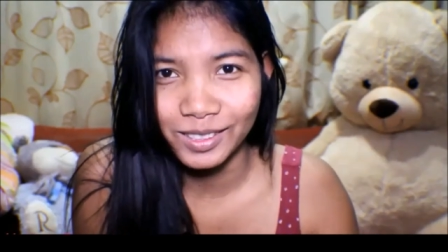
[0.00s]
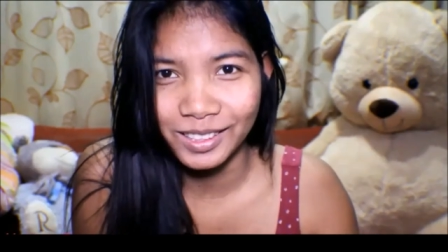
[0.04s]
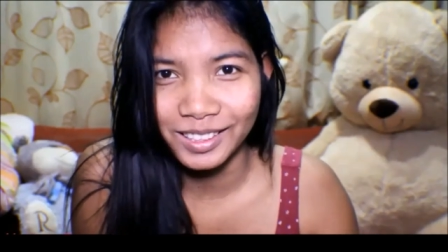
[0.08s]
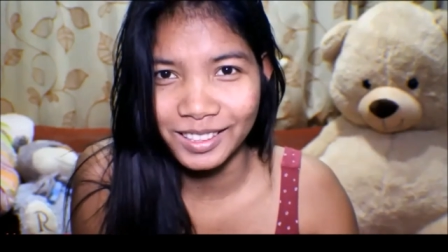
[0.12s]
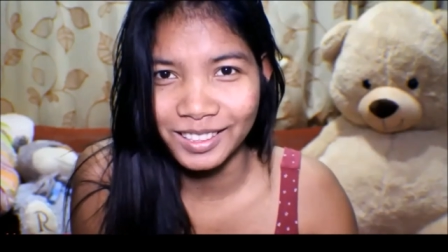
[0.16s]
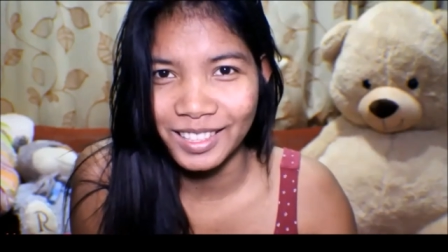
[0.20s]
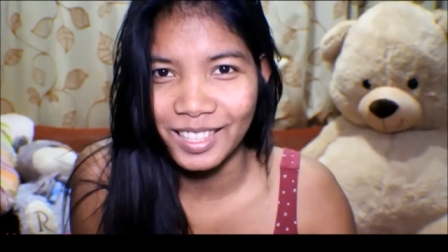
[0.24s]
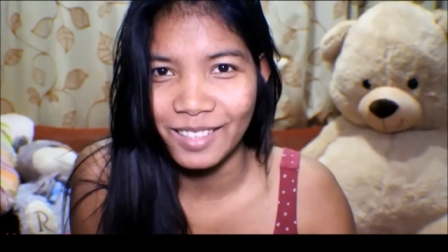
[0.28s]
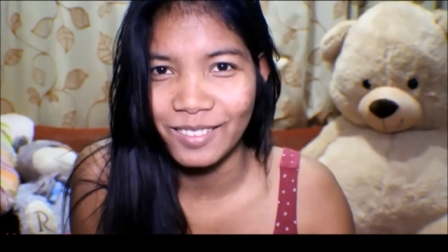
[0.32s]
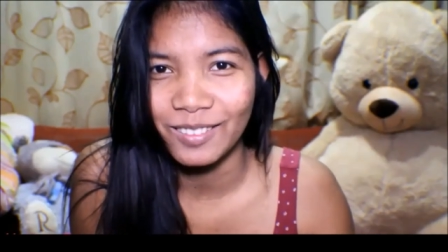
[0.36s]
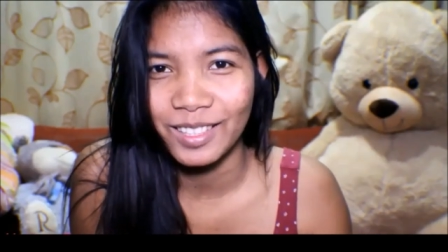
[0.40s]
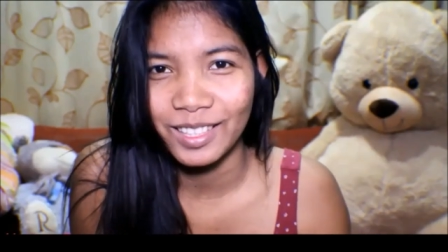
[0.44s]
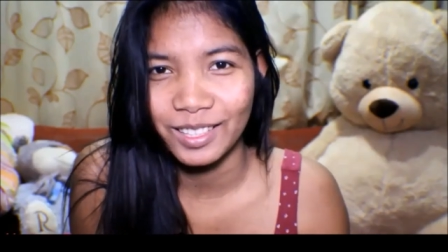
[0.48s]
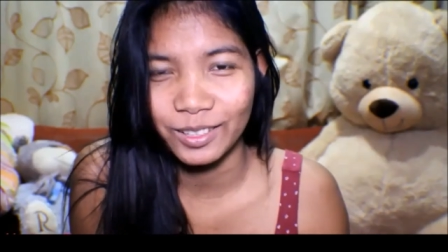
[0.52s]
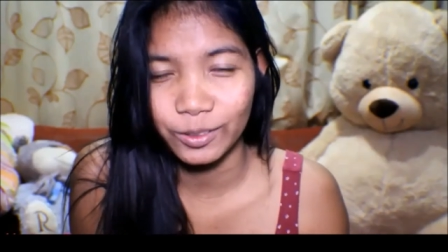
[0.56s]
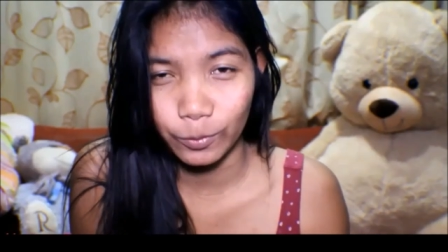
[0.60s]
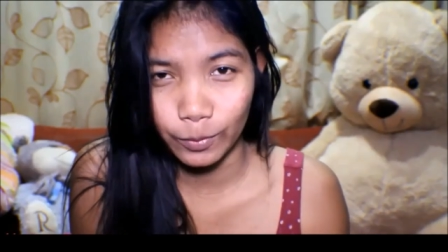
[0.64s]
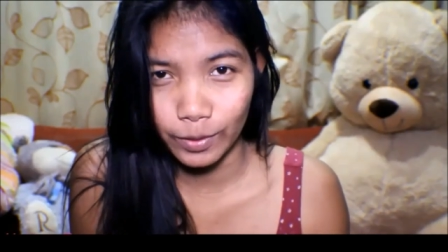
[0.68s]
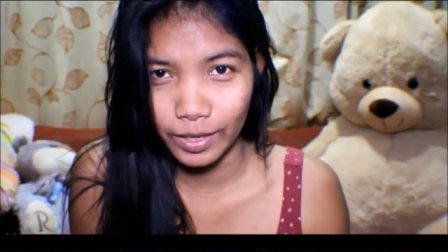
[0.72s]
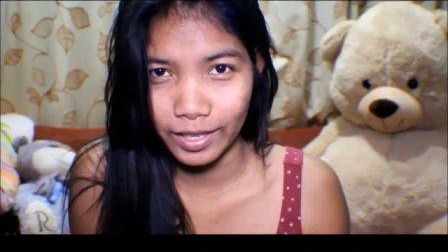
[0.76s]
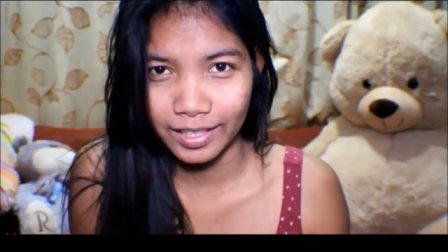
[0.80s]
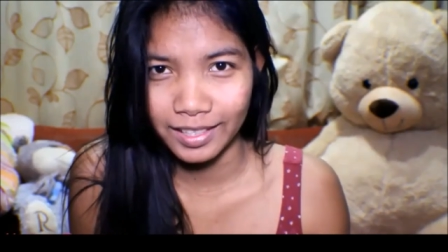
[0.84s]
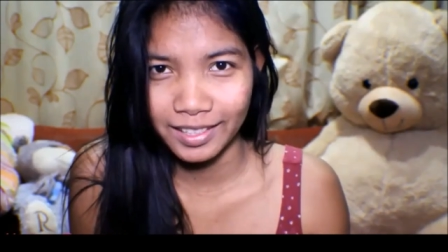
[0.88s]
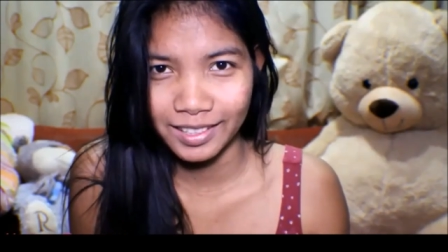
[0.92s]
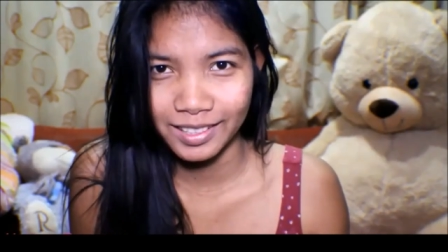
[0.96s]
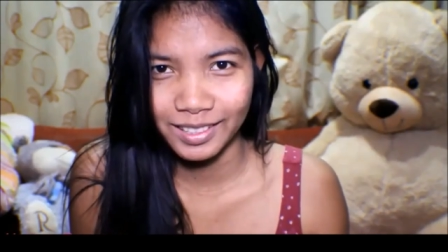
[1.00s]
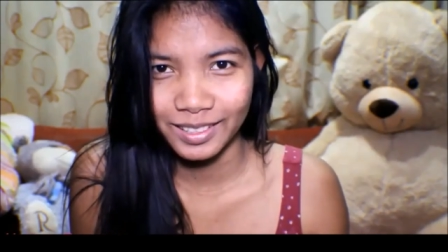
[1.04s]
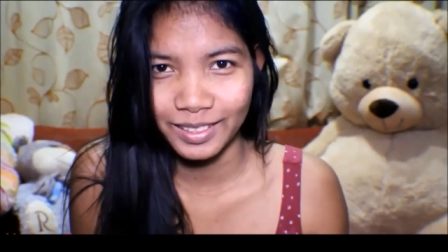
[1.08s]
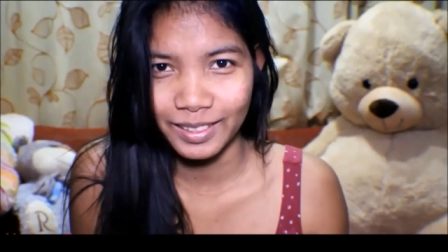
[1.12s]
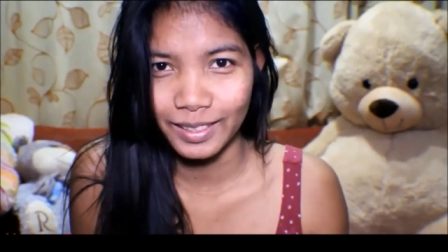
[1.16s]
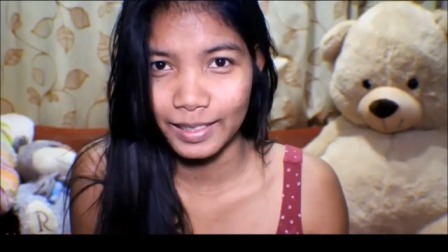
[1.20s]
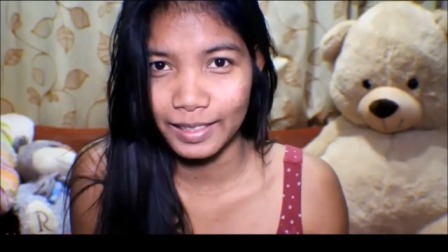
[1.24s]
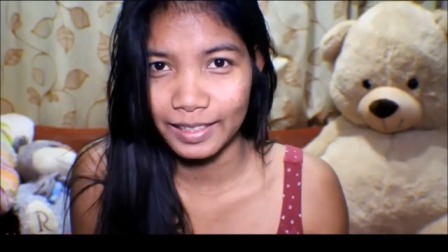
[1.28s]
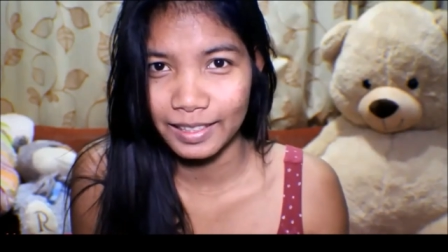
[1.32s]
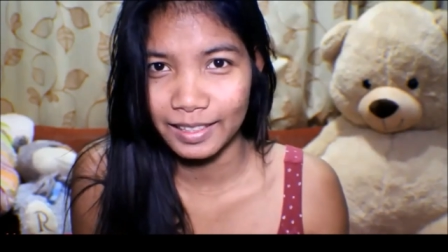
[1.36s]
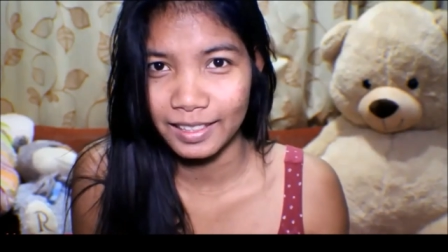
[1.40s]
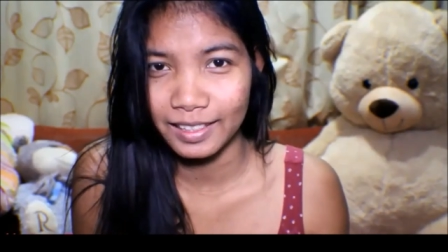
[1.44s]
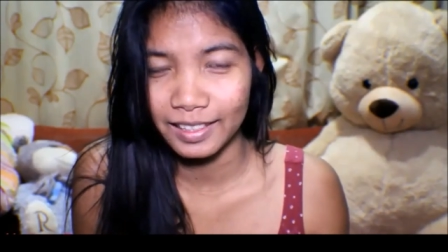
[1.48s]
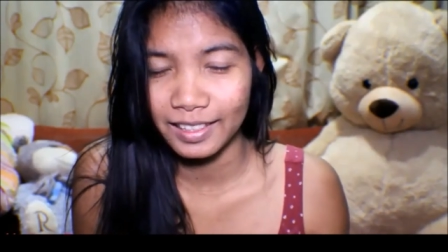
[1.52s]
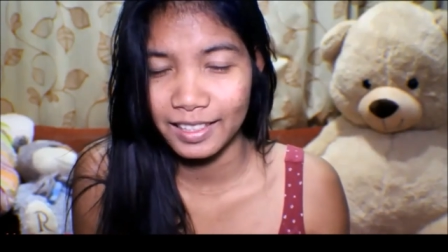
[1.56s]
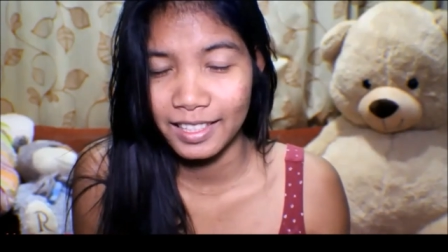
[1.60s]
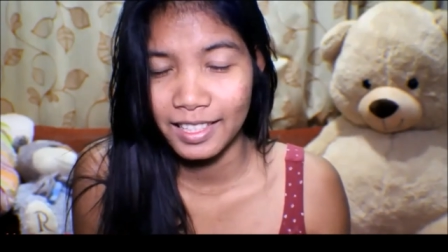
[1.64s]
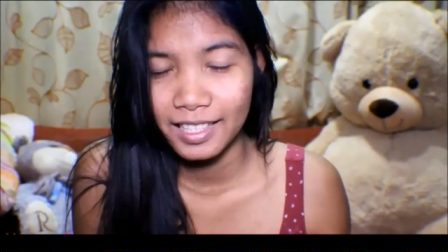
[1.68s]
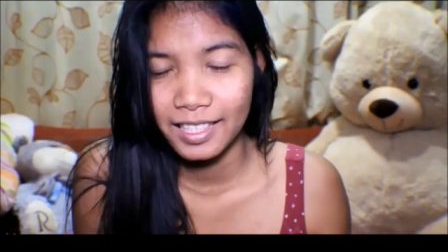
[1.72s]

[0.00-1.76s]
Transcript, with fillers: ultrasound next week so